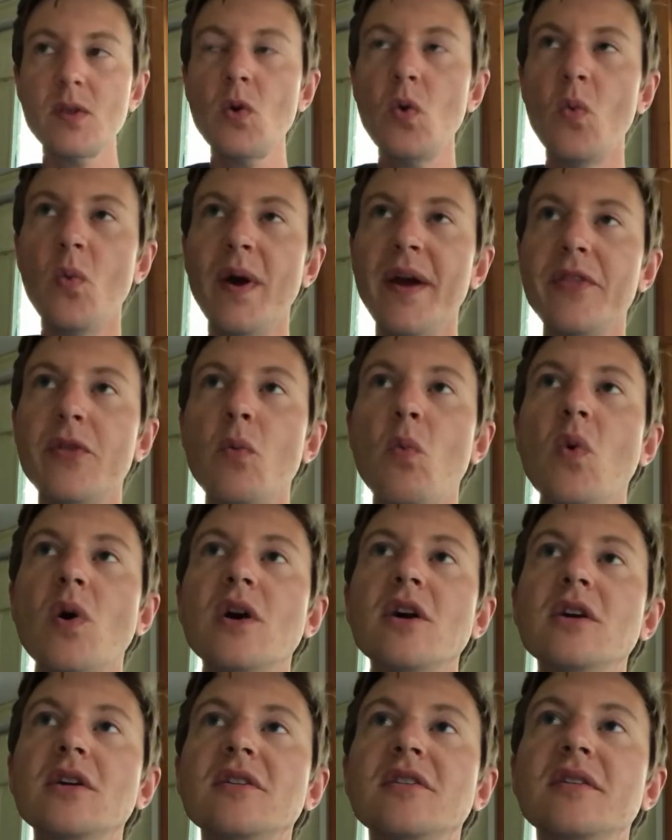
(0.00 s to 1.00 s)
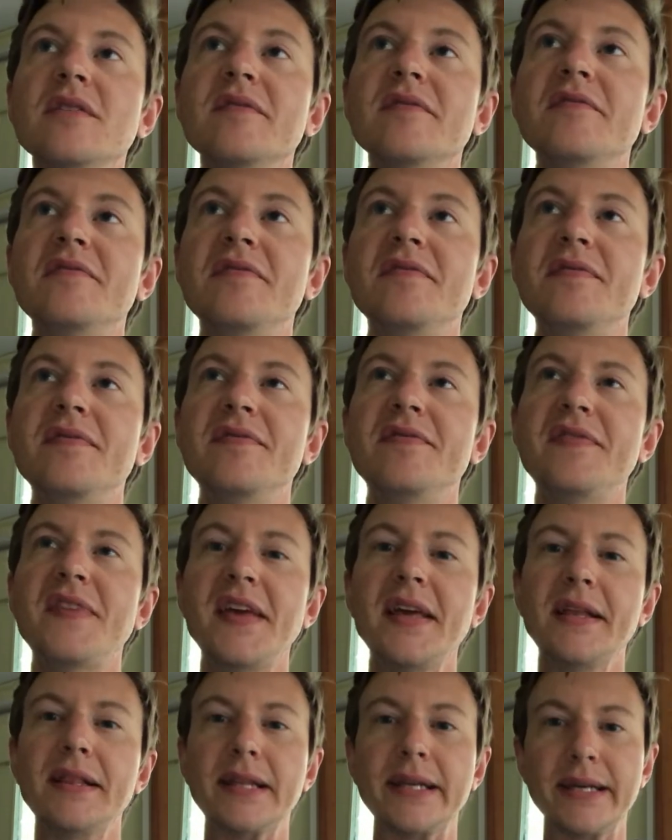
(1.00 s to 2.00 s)
where the word
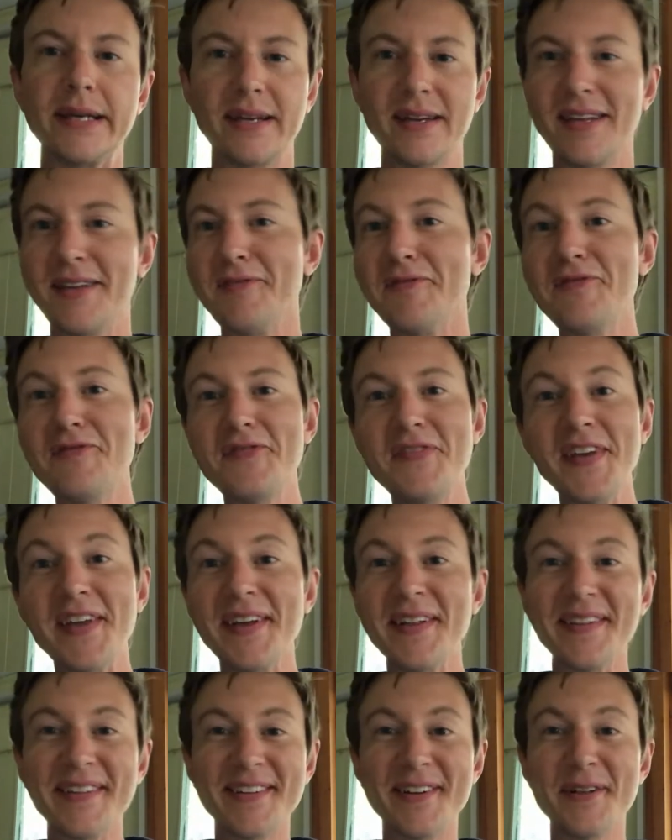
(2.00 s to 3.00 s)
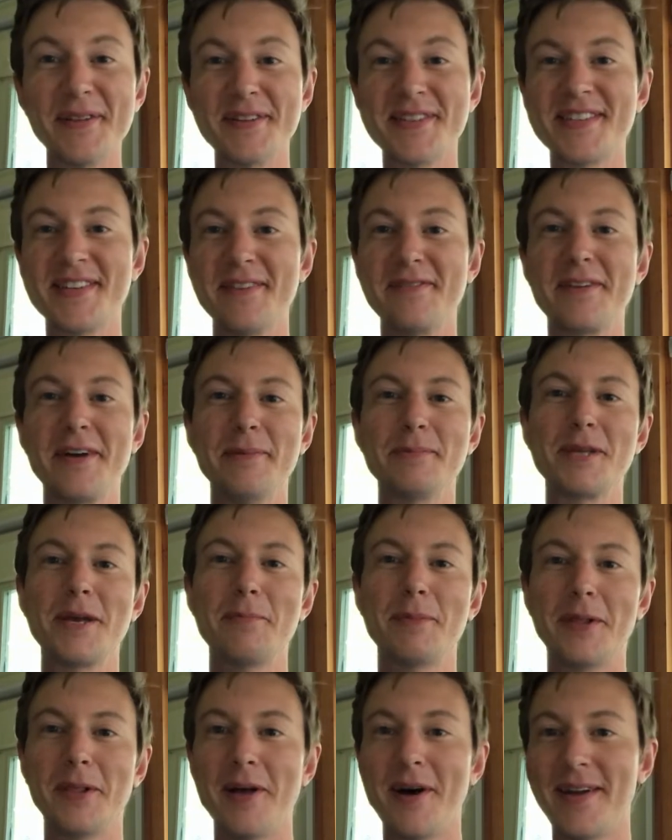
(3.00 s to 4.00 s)
feeling and feel and all this stuff comes
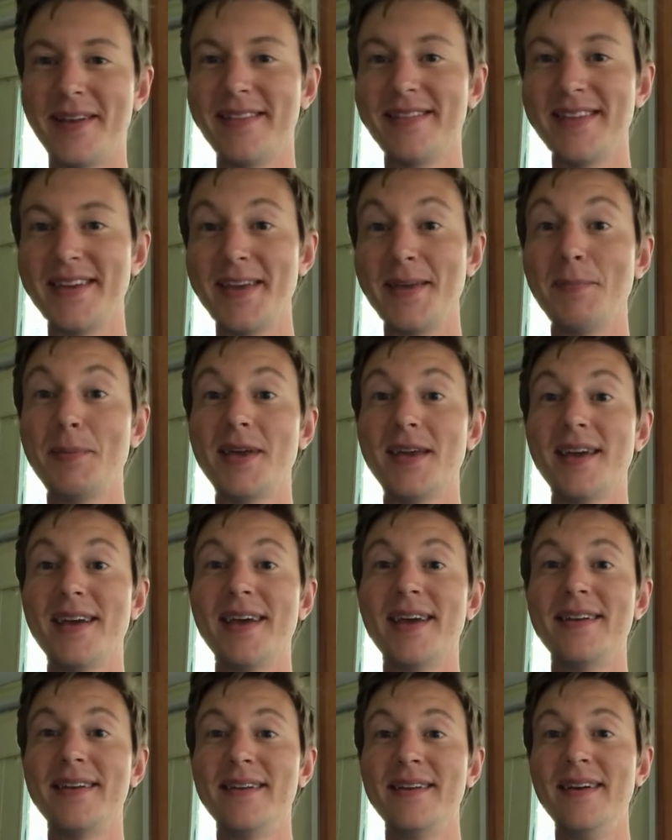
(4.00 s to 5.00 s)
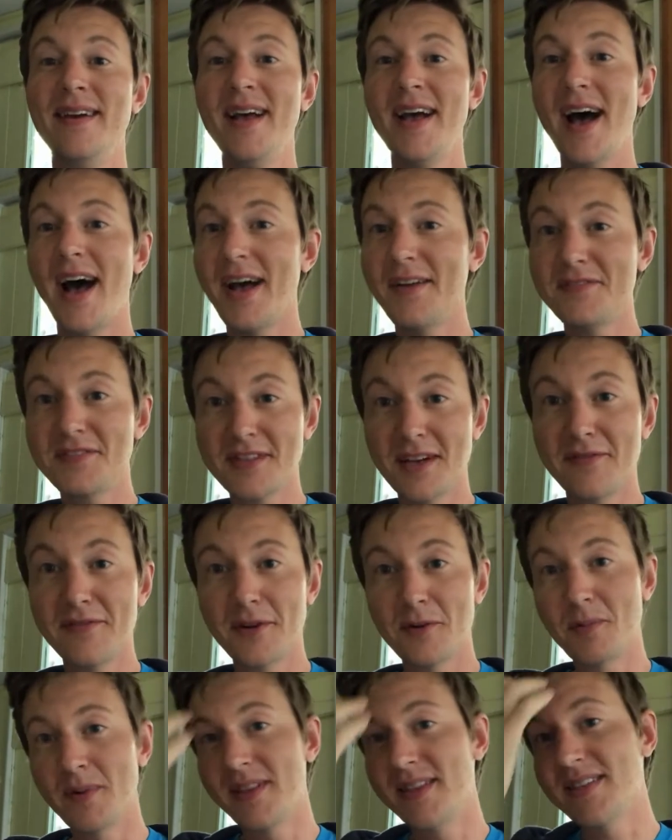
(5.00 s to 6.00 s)
up a lot in the EP, and I've
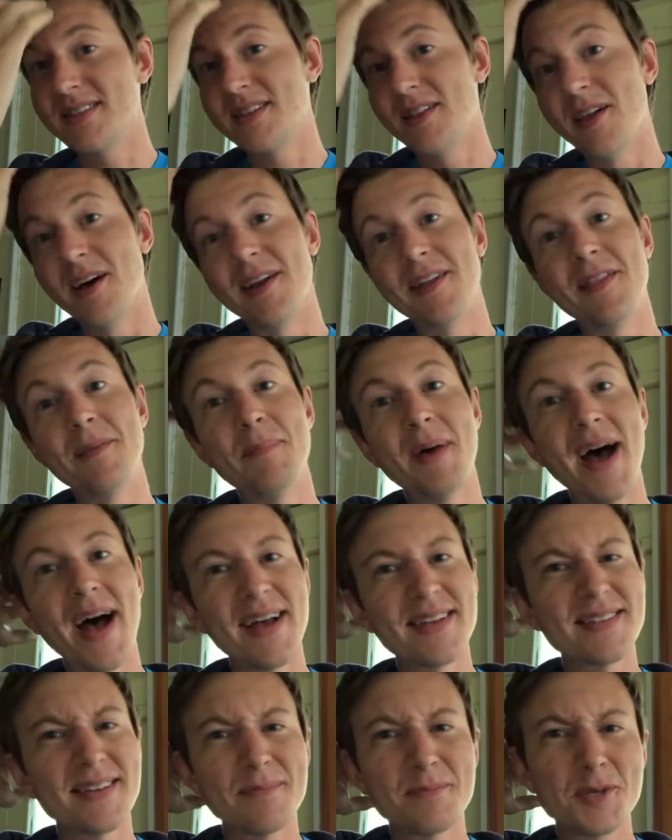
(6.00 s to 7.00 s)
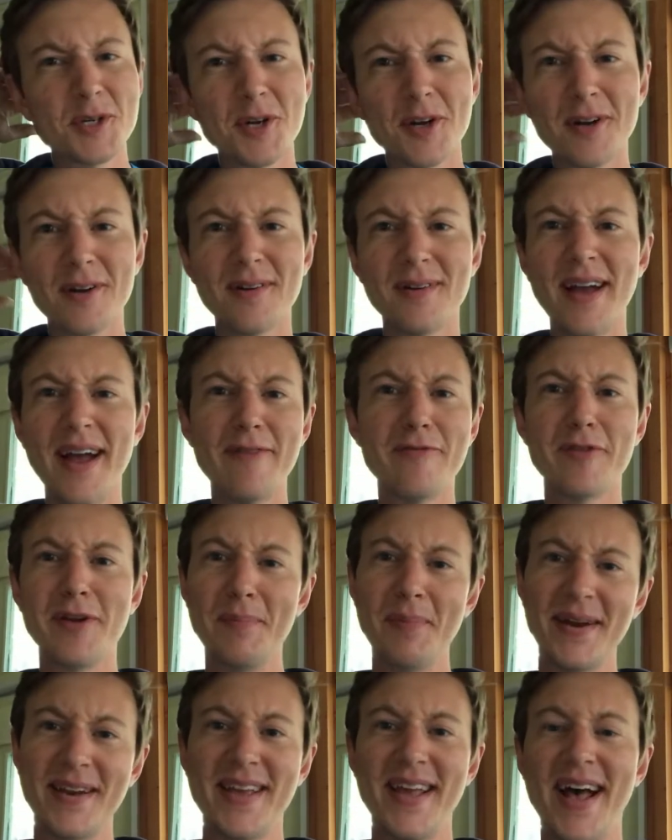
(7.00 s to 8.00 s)
suffered with this a lot in the past. I'm sure
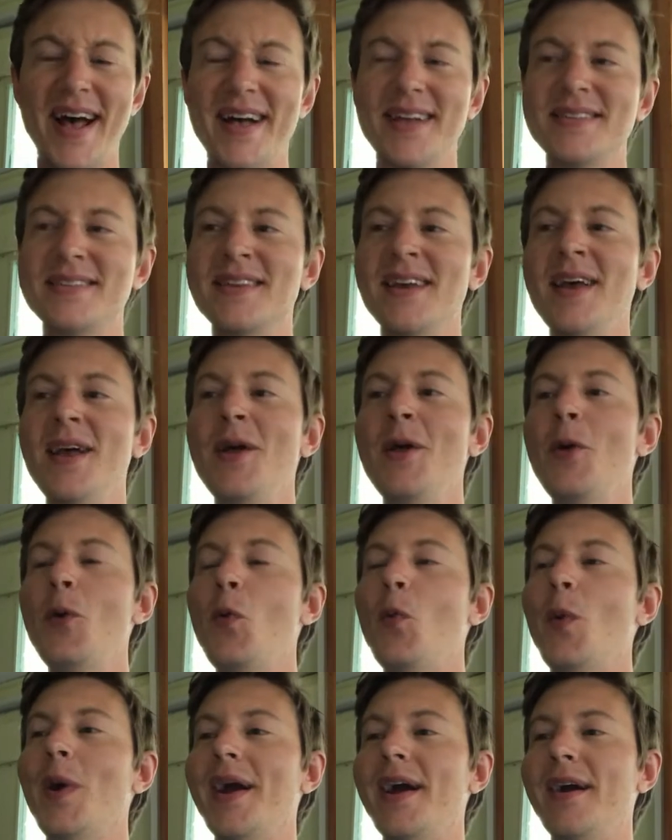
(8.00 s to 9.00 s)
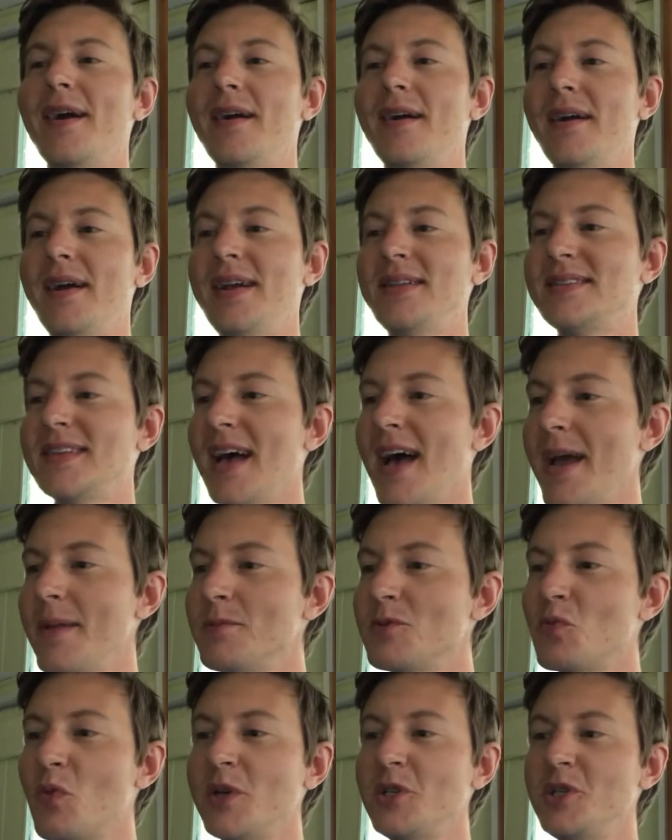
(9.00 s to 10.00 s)
everybody has, where at
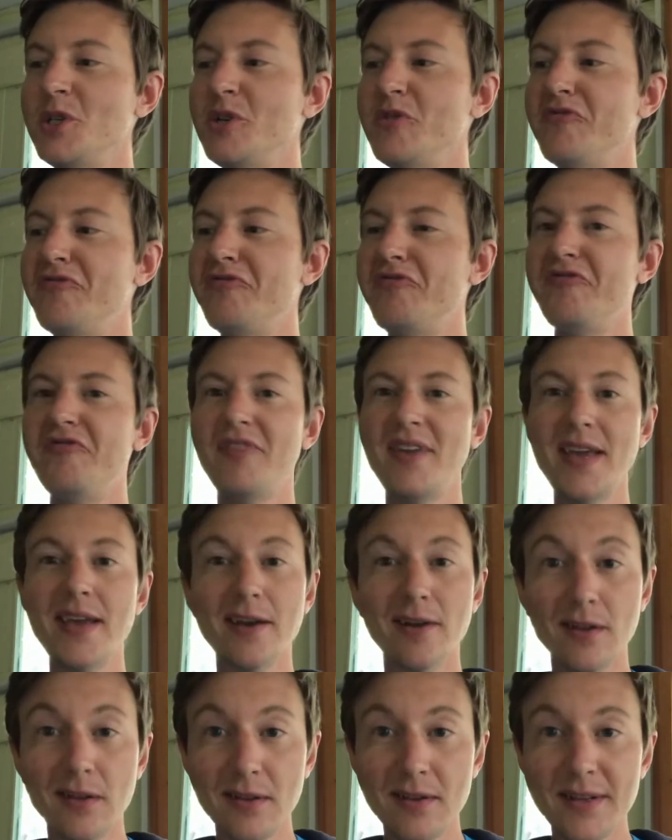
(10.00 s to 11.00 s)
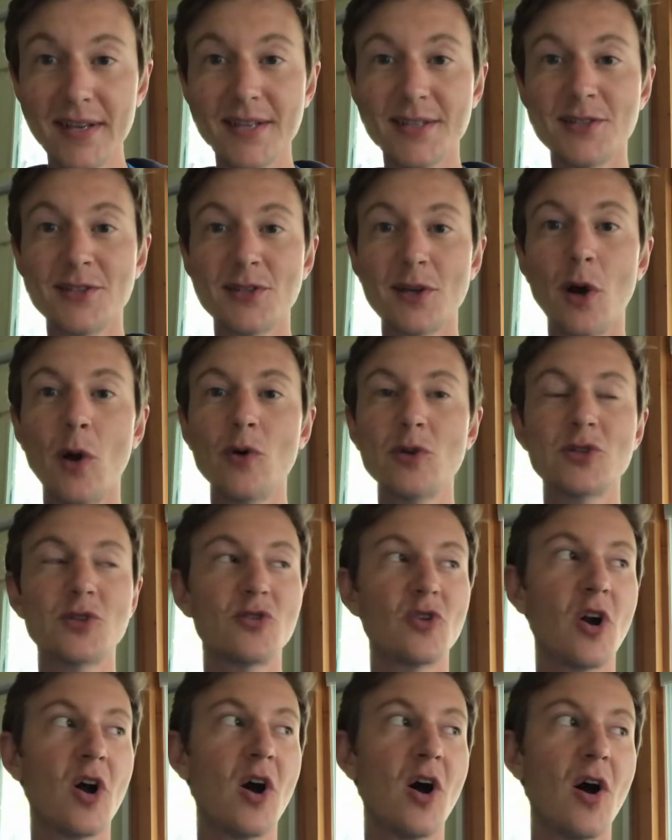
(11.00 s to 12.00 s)
times what you feel is so
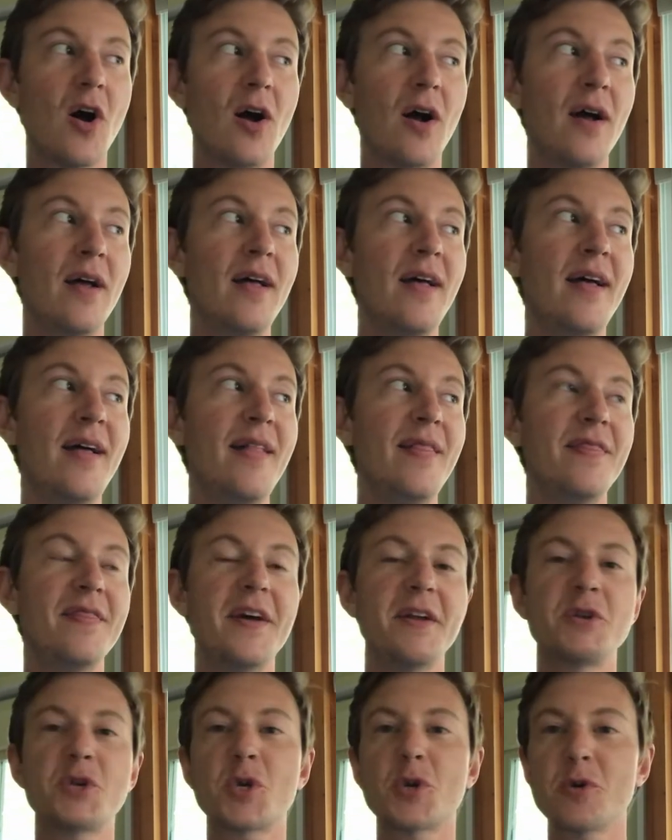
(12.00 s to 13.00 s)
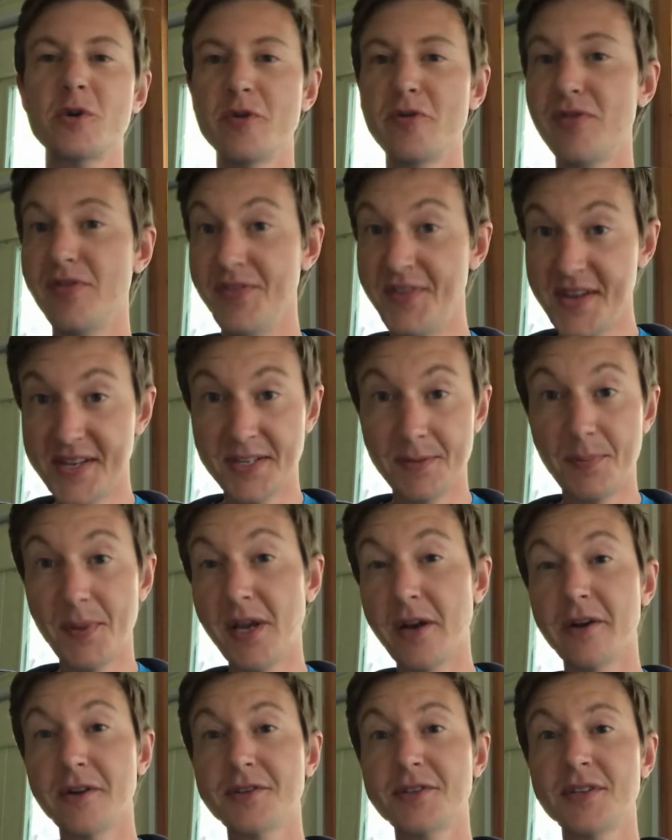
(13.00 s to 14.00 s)
strong that truth
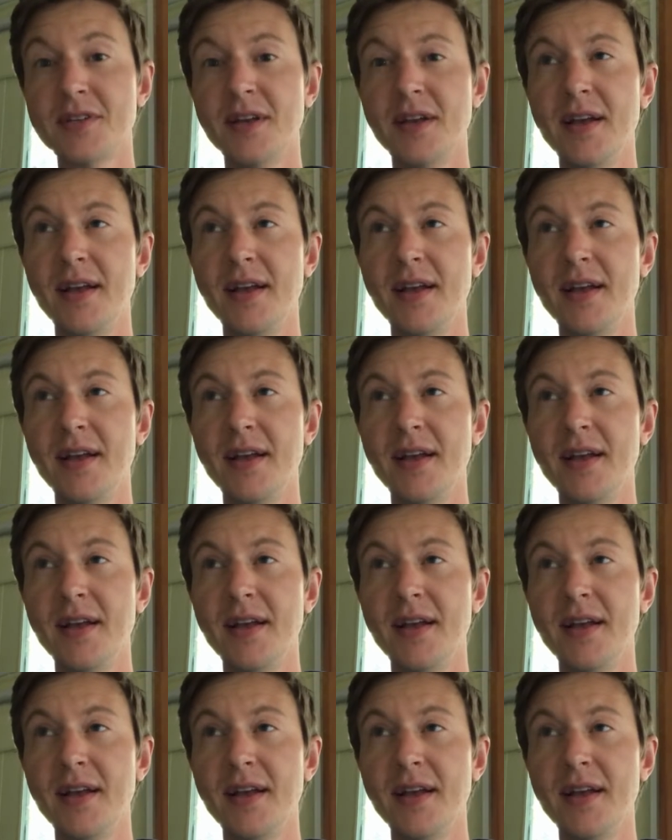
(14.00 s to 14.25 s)
disappears.